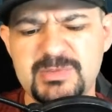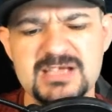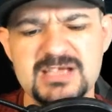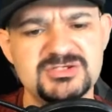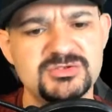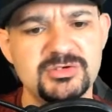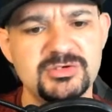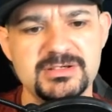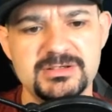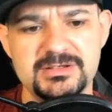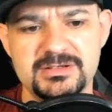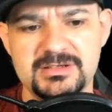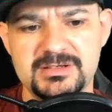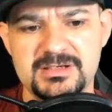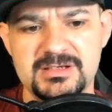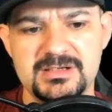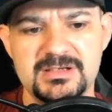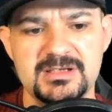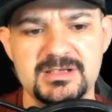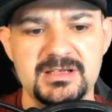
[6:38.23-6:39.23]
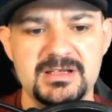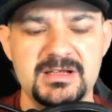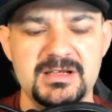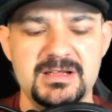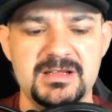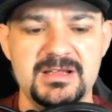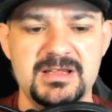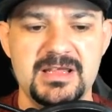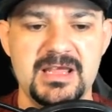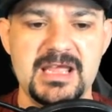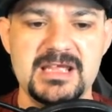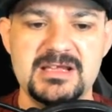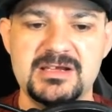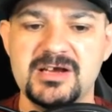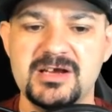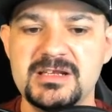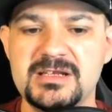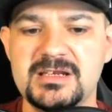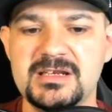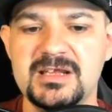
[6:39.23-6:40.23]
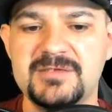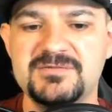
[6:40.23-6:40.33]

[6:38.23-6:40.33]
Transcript: her backstory? A cunning,